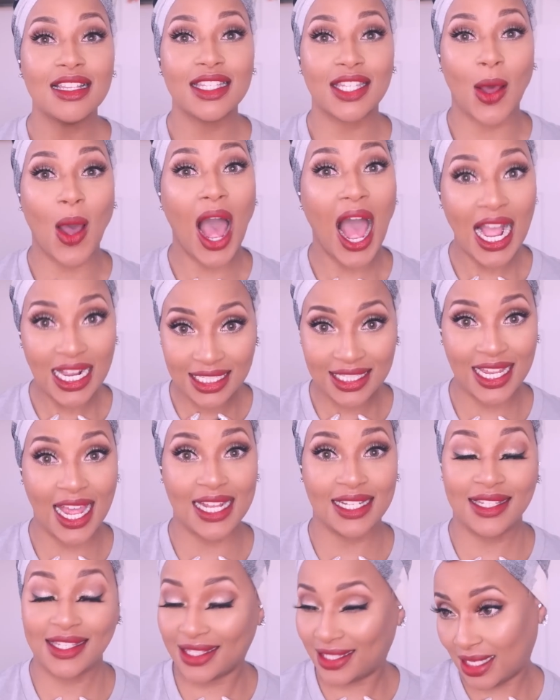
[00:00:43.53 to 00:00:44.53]
So I
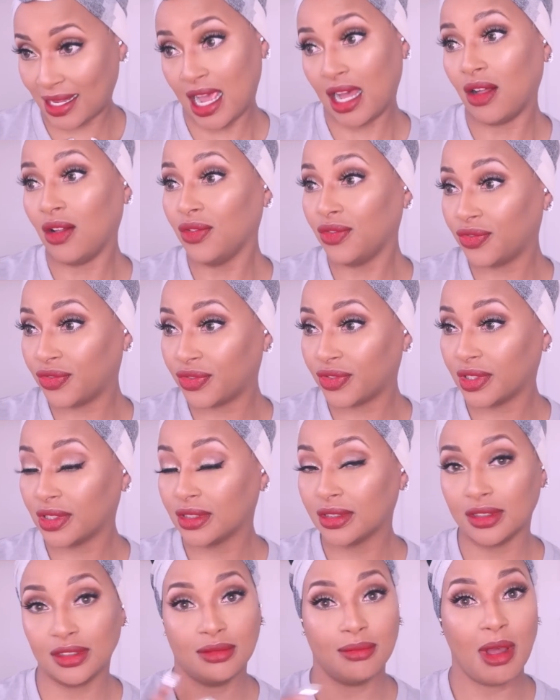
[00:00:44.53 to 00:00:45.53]
said self.
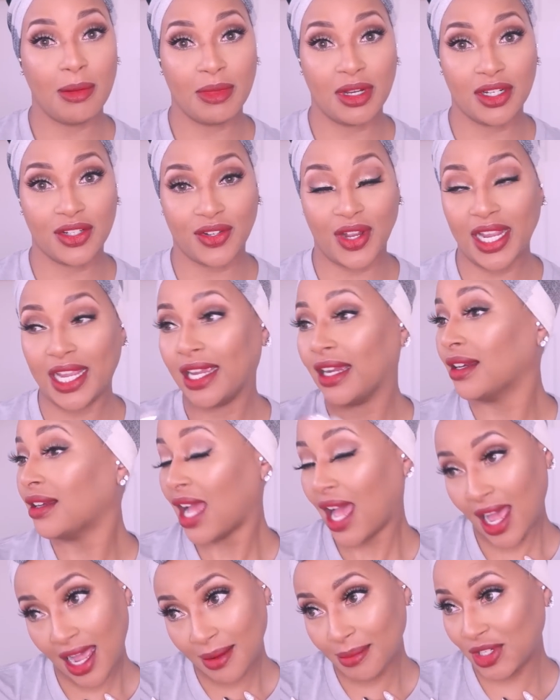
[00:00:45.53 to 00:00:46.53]
My mirror's right here.
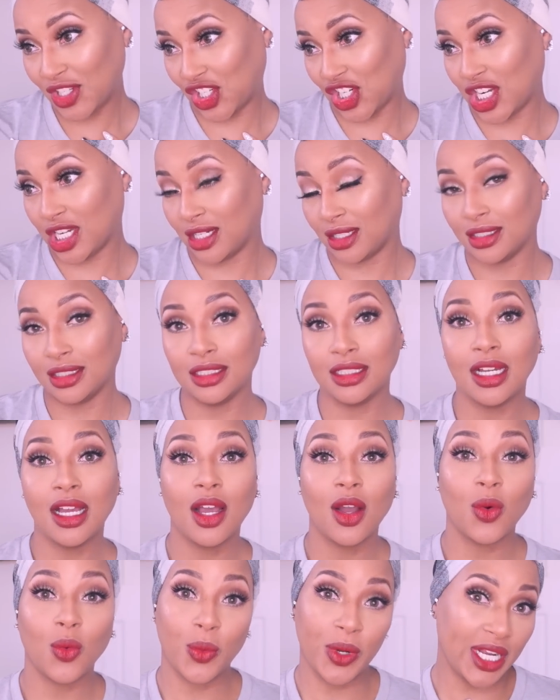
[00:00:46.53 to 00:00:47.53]
Hi, Michelle.
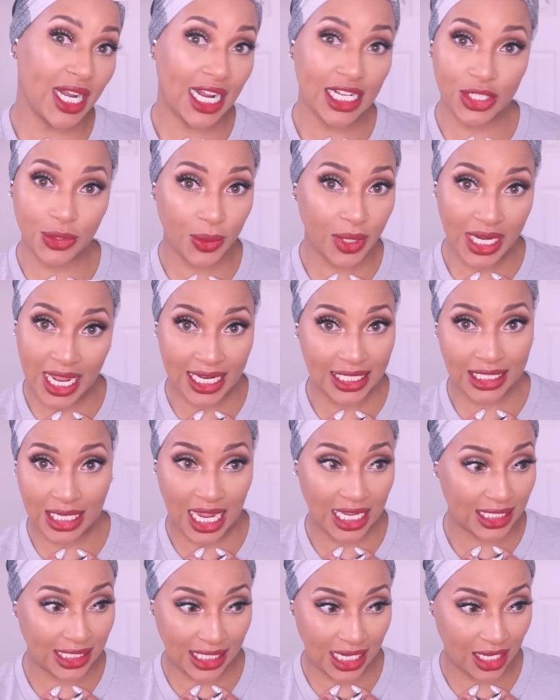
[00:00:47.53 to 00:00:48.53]
We're not doing that to
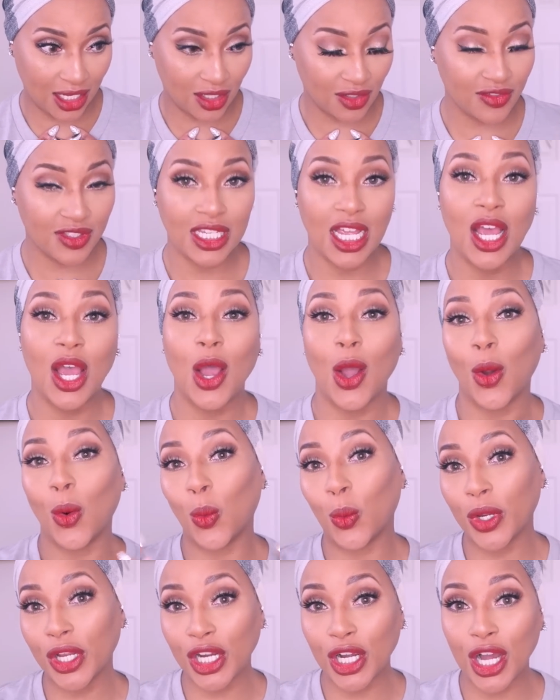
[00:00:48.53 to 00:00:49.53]
ourselves.
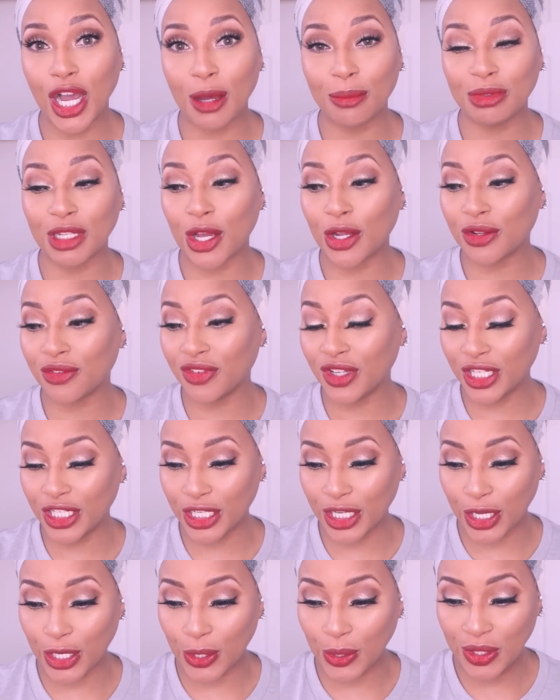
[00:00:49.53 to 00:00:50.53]
We're gonna upload a
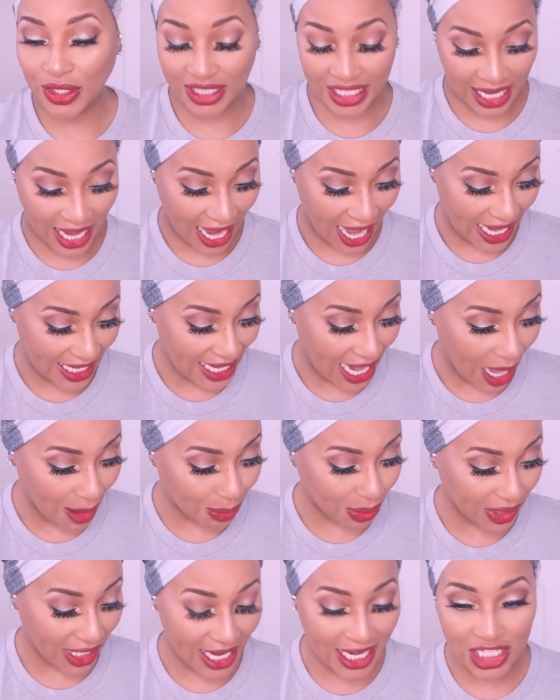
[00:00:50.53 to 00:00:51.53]
video that I had
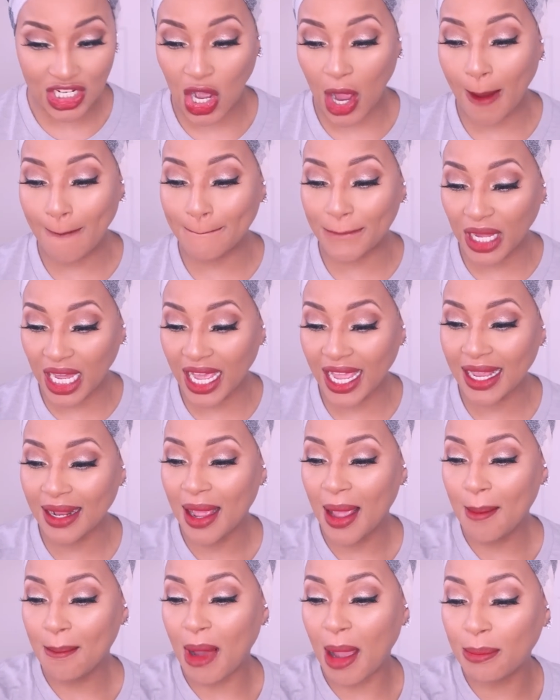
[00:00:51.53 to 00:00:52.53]
not planned on, but
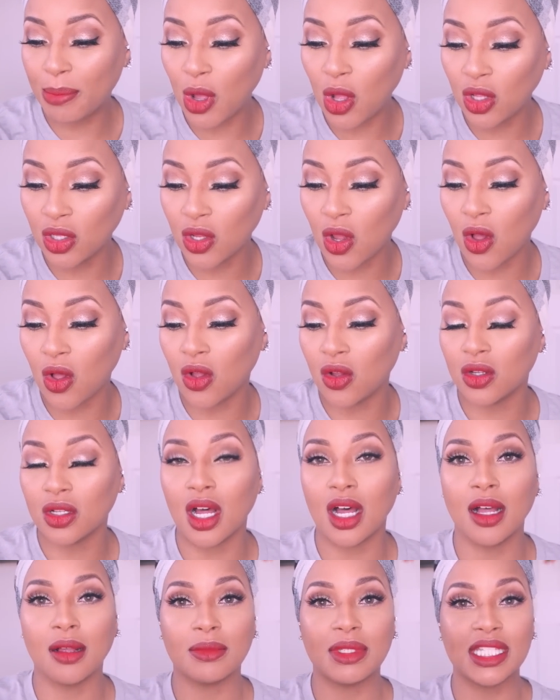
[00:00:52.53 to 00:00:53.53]
my
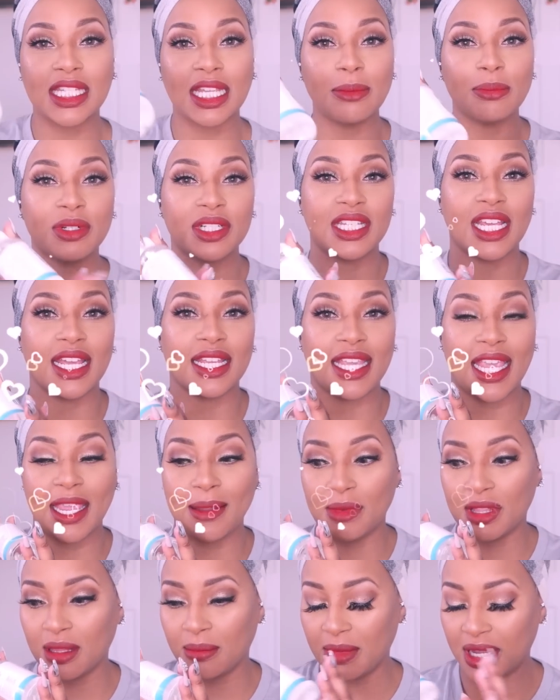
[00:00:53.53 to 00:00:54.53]
BoldHold Skin Protect
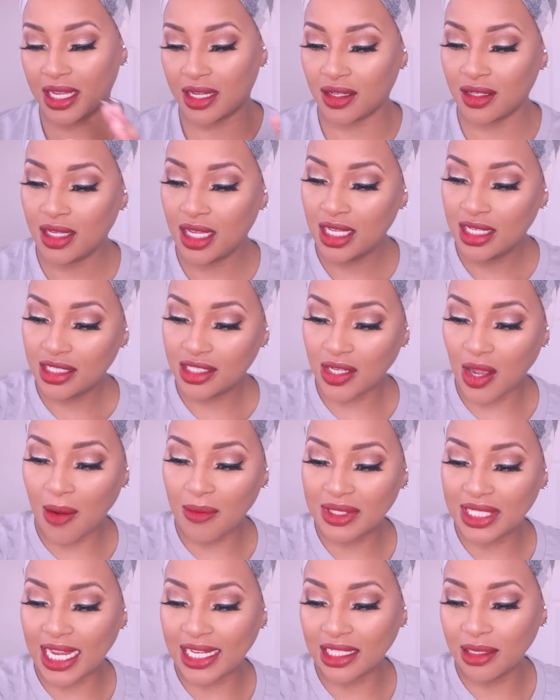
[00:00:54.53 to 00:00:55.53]
came in the mail, so I
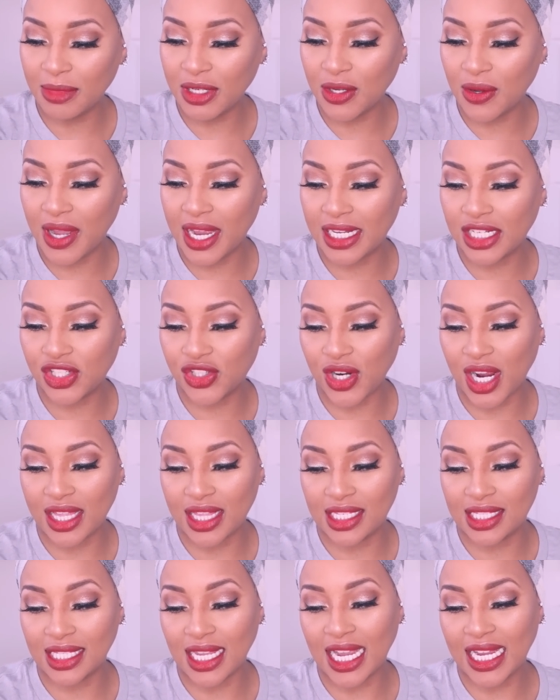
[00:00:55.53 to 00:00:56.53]
was like, let me go ahead and try
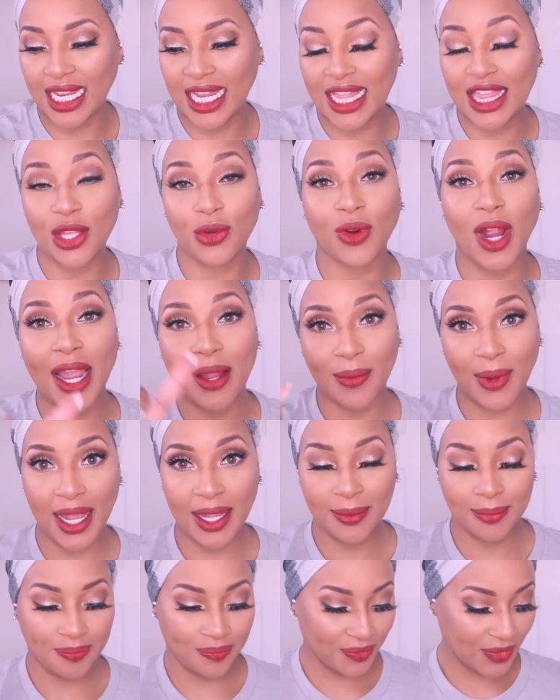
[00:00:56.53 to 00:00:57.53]
this again the right way.